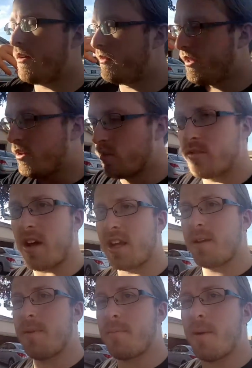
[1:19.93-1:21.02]
legal
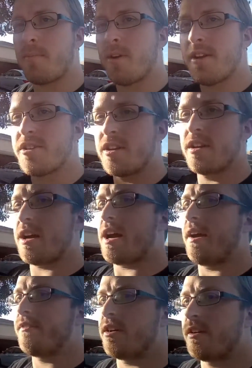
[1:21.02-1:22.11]
document preparation,
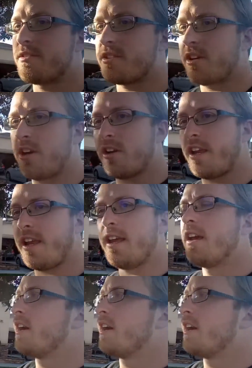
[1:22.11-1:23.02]
I've done security,